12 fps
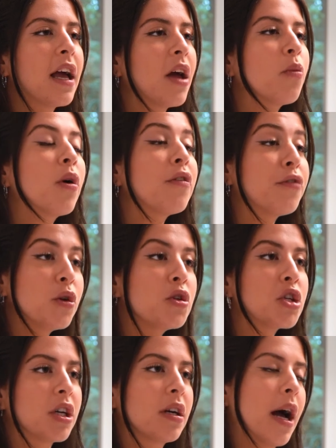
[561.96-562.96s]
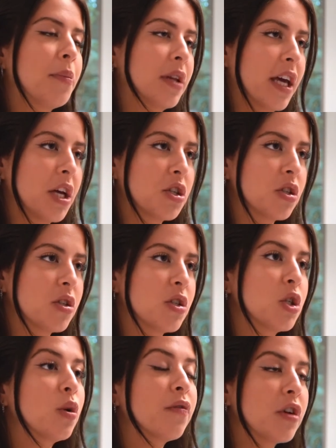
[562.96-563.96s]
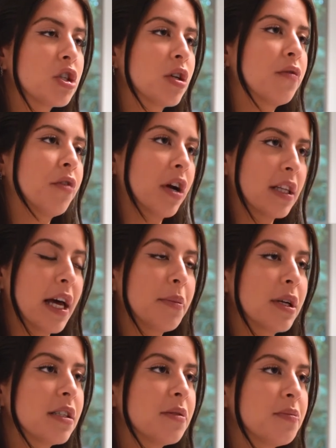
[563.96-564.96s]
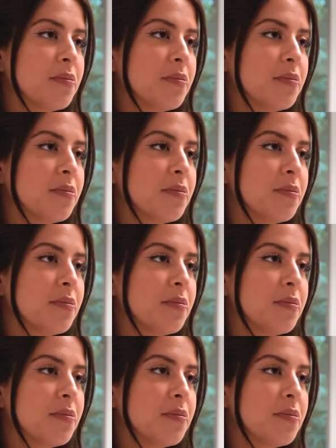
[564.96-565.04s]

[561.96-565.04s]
And what future applications do you envision for climate?